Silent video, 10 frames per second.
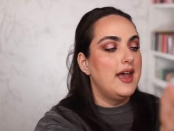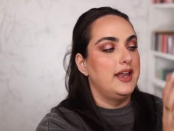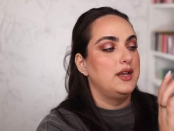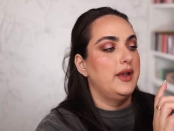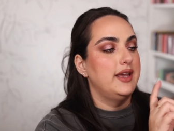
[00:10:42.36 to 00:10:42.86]

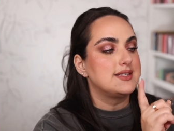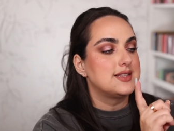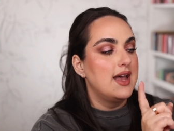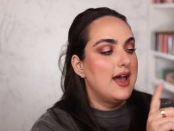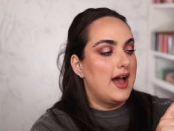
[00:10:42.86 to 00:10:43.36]

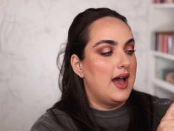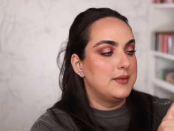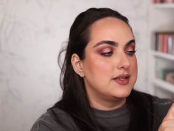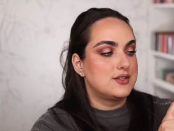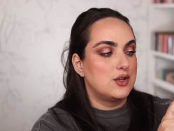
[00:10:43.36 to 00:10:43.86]
Anyways,
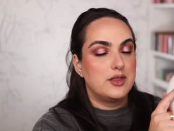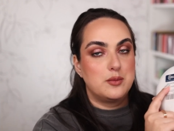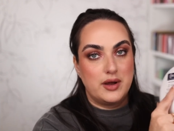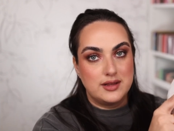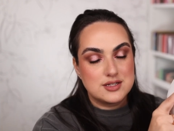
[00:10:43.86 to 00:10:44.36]
um, so the
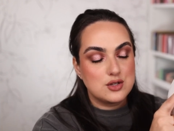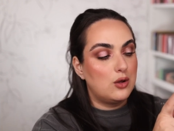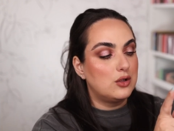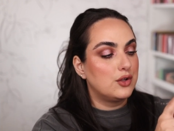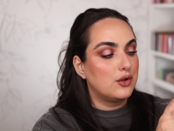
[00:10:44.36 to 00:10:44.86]
brand is
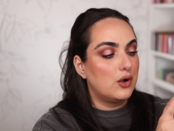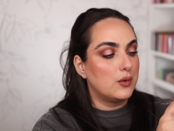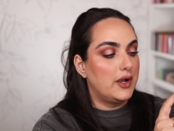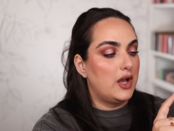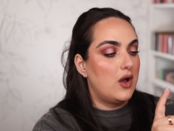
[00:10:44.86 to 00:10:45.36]
called
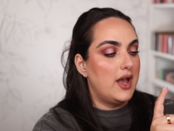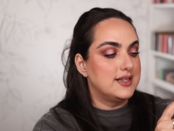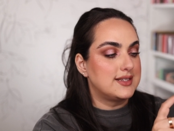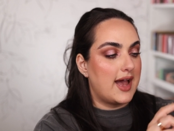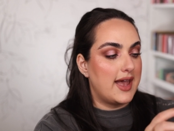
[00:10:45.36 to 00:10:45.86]
Corelle
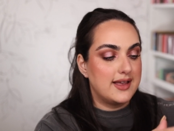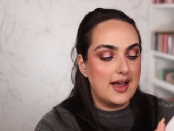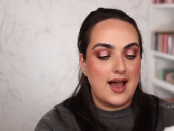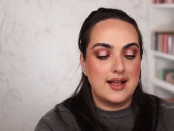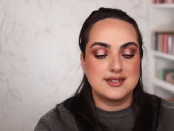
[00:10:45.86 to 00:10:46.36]
and I
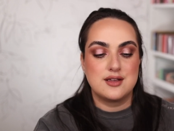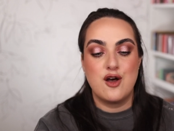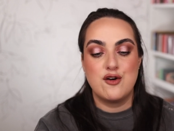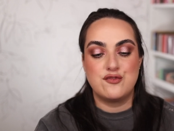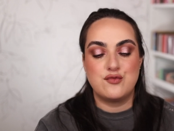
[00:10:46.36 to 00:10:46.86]
got
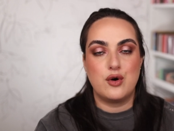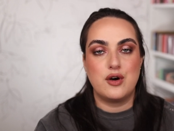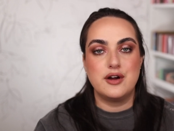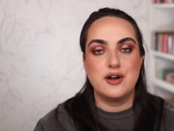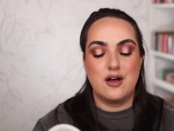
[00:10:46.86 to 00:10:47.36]

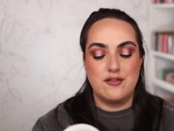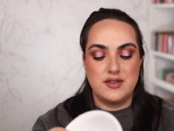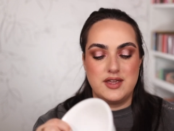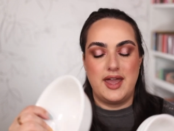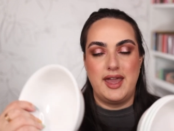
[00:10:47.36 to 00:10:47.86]
four of
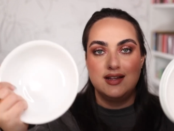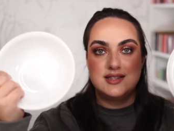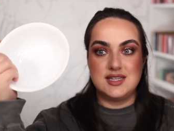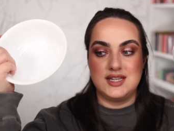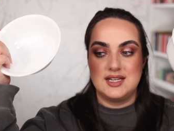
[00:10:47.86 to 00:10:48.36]
the
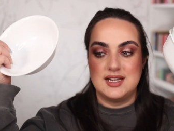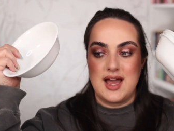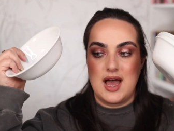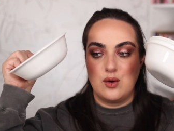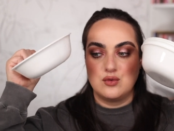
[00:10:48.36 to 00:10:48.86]
18
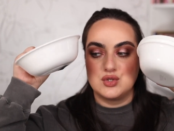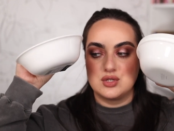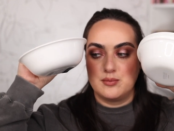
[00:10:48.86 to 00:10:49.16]
ounce